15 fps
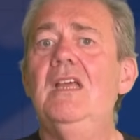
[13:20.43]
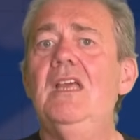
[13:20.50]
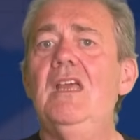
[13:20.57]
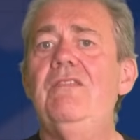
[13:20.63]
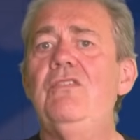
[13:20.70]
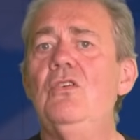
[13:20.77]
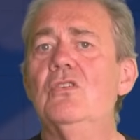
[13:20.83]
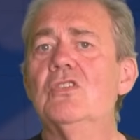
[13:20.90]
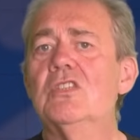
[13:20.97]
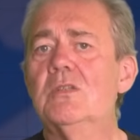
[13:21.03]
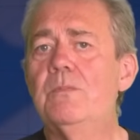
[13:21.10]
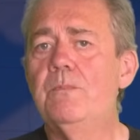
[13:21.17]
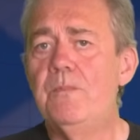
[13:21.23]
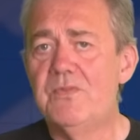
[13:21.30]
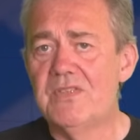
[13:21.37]
If your
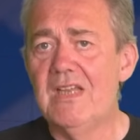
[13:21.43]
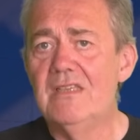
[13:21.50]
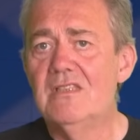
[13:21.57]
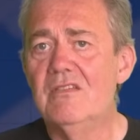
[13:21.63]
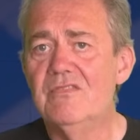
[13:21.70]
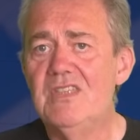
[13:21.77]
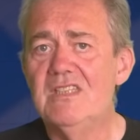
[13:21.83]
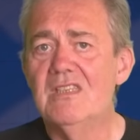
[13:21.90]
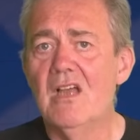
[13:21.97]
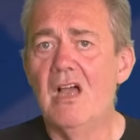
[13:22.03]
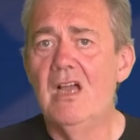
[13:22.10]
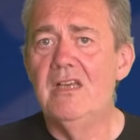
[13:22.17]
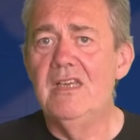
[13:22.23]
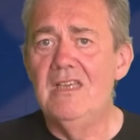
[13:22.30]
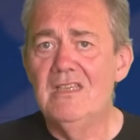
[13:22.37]
sense of
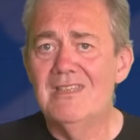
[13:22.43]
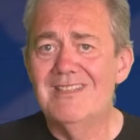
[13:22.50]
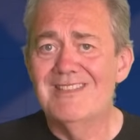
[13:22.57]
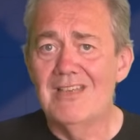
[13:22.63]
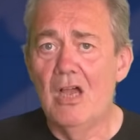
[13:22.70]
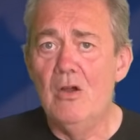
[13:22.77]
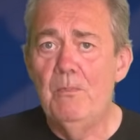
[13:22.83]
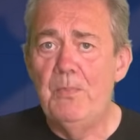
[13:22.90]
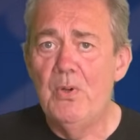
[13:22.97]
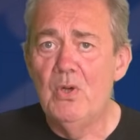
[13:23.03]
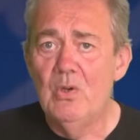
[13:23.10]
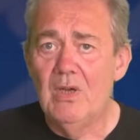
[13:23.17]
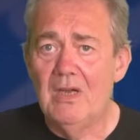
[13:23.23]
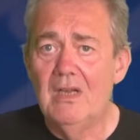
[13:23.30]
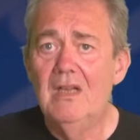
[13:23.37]
design is so
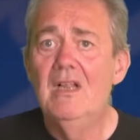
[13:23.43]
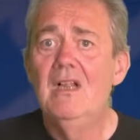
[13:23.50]
poor